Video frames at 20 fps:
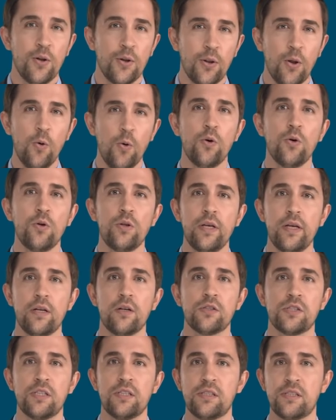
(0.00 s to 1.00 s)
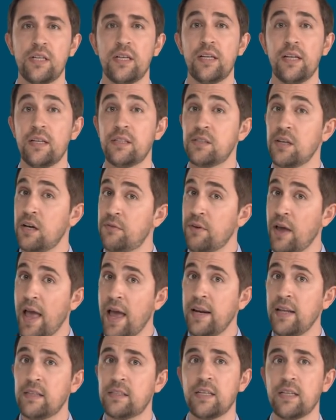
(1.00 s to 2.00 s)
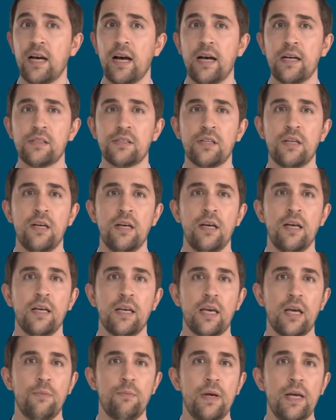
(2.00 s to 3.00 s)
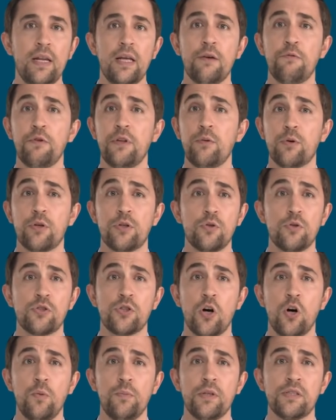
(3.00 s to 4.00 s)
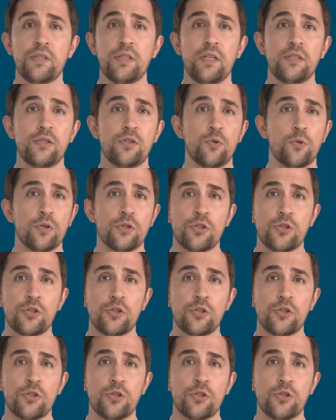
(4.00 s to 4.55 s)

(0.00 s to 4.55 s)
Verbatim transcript: local leaders in cities of any size can meaningfully reduce homelessness through